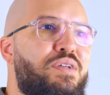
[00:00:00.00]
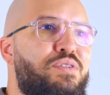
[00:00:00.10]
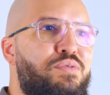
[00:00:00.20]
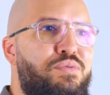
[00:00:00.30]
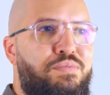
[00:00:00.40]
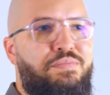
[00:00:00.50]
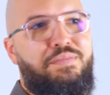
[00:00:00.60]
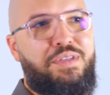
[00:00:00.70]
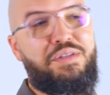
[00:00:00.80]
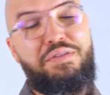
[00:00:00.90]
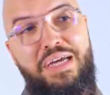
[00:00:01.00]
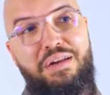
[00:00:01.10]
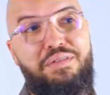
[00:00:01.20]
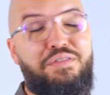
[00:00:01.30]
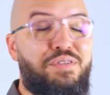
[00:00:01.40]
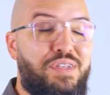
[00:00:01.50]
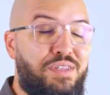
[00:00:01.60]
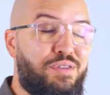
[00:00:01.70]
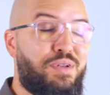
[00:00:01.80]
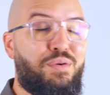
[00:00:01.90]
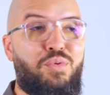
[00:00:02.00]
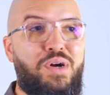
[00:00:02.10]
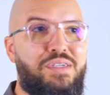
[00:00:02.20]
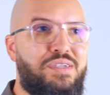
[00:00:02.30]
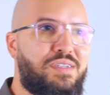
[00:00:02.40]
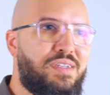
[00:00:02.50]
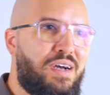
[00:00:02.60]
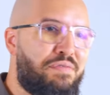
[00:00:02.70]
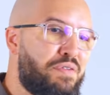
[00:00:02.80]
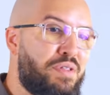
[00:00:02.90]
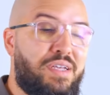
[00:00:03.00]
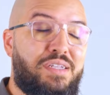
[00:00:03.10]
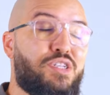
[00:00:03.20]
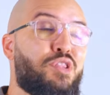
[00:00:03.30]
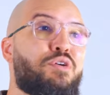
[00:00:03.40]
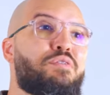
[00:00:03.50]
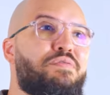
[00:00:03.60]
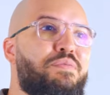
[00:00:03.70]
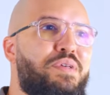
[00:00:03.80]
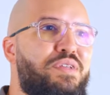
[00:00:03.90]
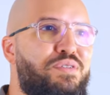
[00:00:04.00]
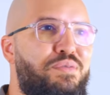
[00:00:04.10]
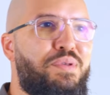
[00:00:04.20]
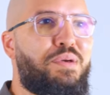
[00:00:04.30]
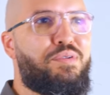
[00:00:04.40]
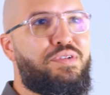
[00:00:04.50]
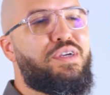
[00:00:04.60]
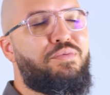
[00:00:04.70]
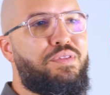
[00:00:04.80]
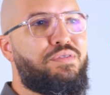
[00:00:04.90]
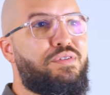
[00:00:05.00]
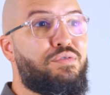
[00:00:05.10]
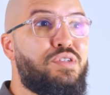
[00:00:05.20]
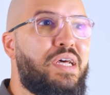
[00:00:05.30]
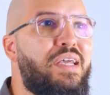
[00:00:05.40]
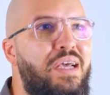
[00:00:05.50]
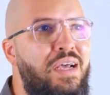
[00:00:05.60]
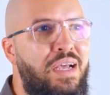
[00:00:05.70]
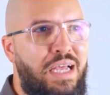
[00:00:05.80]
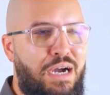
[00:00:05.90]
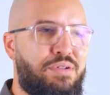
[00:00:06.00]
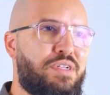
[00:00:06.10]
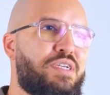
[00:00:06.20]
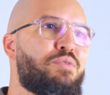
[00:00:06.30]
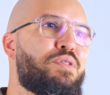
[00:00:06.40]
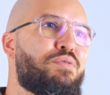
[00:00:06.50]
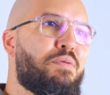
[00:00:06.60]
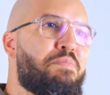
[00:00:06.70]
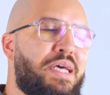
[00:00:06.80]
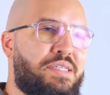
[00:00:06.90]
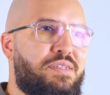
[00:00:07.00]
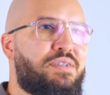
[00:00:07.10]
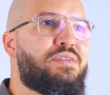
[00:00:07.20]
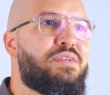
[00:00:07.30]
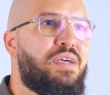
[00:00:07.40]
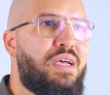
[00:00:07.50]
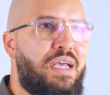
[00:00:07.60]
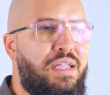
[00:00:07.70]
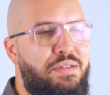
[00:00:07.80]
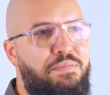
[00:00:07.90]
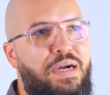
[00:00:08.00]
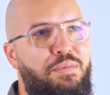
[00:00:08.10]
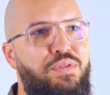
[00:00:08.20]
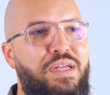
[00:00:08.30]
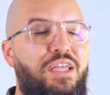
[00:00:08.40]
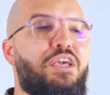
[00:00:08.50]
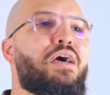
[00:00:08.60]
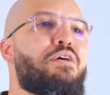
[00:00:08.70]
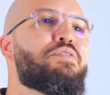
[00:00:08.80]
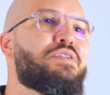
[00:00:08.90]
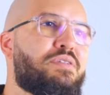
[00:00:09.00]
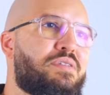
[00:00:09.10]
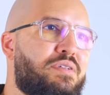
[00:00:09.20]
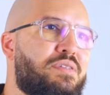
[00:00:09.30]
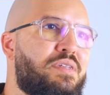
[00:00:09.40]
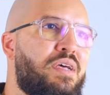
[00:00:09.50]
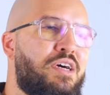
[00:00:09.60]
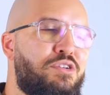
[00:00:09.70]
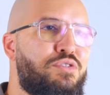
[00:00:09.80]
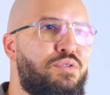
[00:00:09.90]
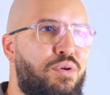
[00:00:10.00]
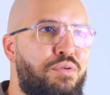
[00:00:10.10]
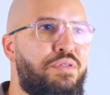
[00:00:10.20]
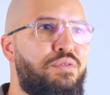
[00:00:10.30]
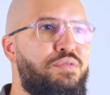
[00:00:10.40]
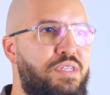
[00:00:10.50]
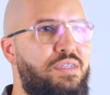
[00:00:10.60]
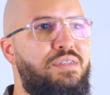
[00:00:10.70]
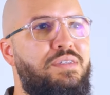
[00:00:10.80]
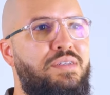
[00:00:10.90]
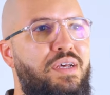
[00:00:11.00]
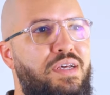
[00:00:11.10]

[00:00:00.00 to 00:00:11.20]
to the other side of the screen, you there watching, I feel like it's an honor for me to be able to share with you. So today, I want to share with you a passage in the Bible that encourages us to go through these